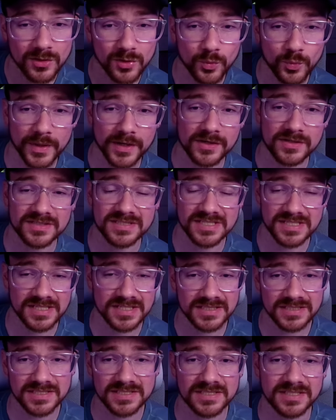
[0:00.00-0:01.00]
Whereas
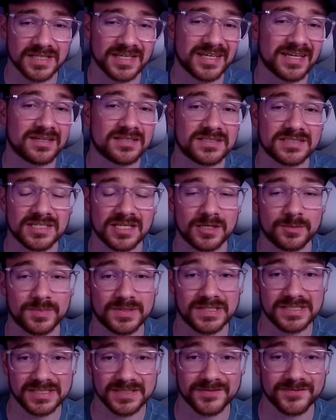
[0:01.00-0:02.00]
this again is going to
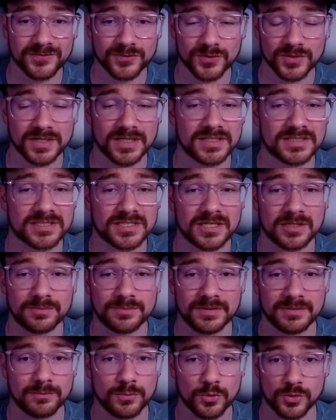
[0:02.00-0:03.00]
be different. It's going to
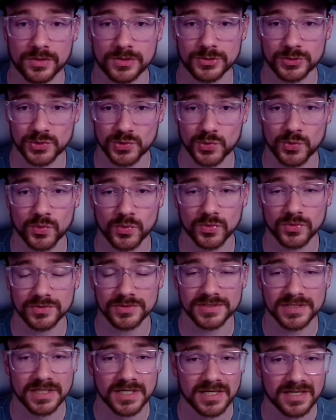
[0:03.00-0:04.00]
be more
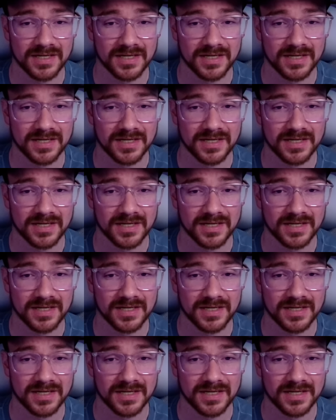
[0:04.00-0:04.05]
controlled.